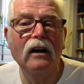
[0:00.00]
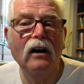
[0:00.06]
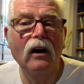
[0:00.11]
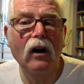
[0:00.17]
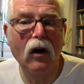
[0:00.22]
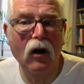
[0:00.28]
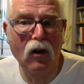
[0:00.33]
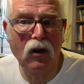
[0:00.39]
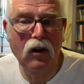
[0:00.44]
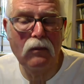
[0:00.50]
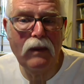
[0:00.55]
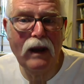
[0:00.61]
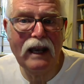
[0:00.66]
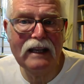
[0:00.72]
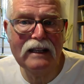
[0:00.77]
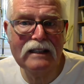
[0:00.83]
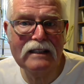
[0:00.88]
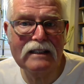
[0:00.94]
All the
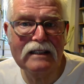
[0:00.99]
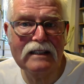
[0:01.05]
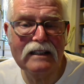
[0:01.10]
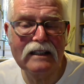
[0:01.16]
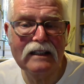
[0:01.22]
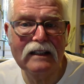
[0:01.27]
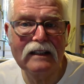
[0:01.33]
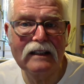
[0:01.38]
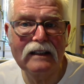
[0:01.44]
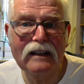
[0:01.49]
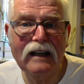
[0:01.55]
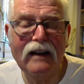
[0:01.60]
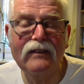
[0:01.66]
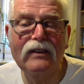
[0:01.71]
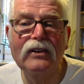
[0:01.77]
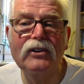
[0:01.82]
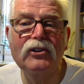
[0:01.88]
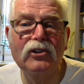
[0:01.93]
best. Have
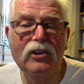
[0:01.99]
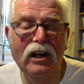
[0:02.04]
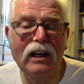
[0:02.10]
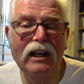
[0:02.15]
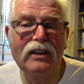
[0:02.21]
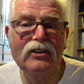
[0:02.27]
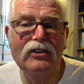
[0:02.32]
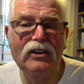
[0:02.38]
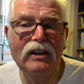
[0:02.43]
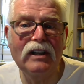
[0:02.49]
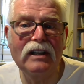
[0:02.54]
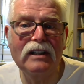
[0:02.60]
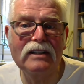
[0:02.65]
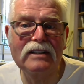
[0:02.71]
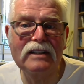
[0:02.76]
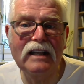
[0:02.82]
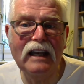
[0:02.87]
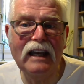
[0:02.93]
a thrilling
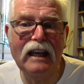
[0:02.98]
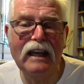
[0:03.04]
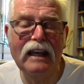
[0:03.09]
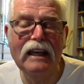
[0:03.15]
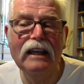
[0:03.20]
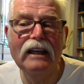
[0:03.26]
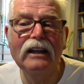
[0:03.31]
Thursday